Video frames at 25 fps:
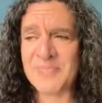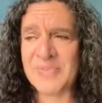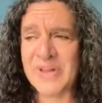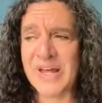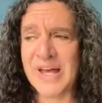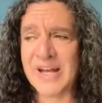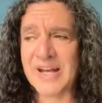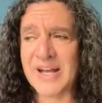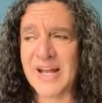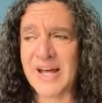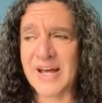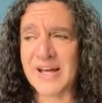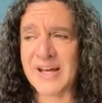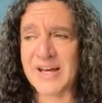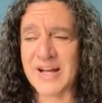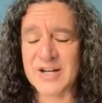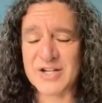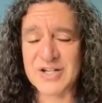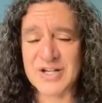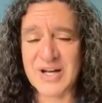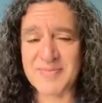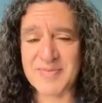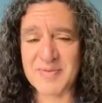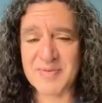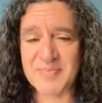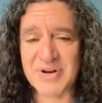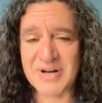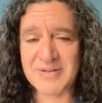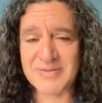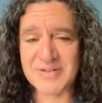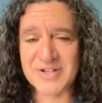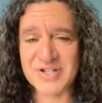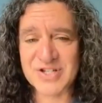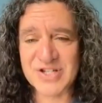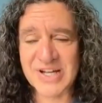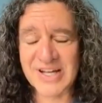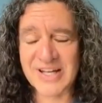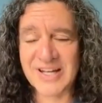and got a job in
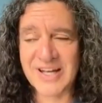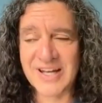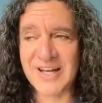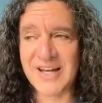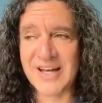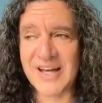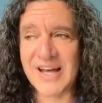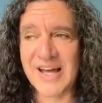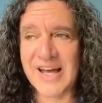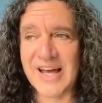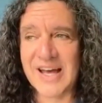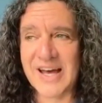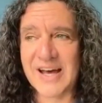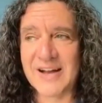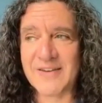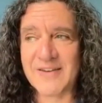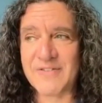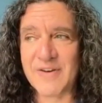publishing and